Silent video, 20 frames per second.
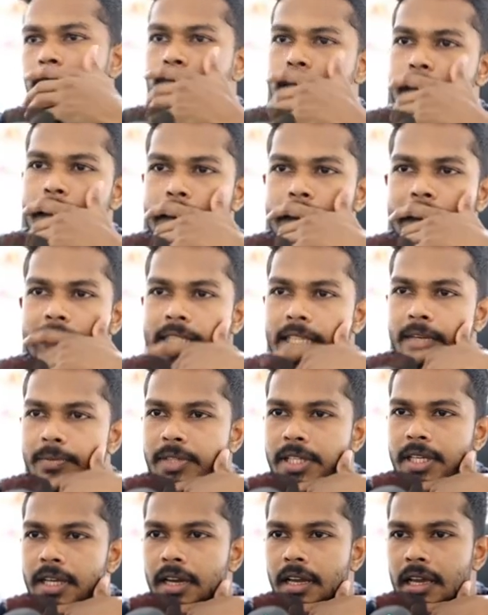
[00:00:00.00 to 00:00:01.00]
This is
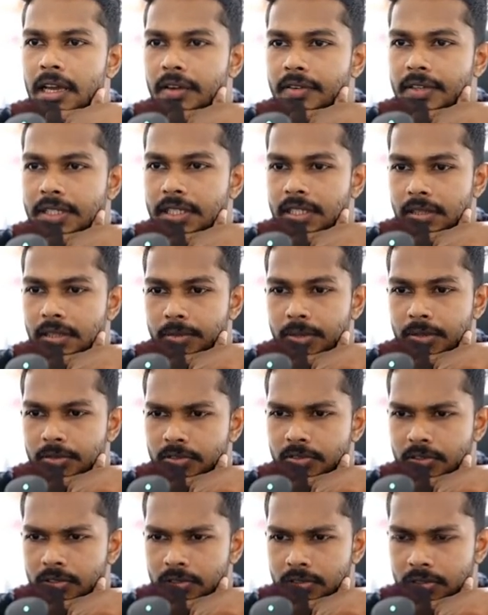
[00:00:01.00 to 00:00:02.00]
something I haven't seen
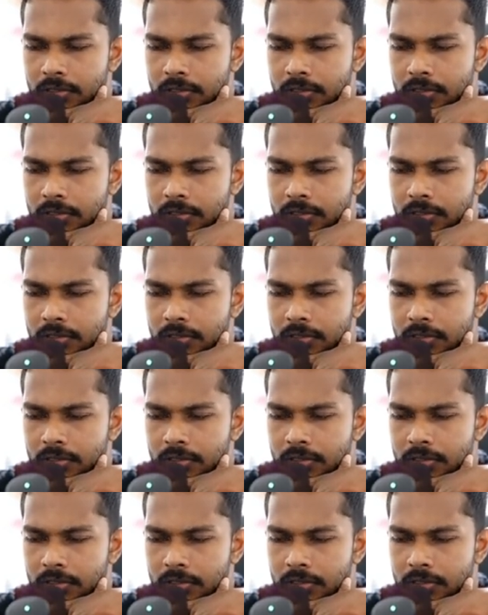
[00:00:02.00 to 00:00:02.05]
before.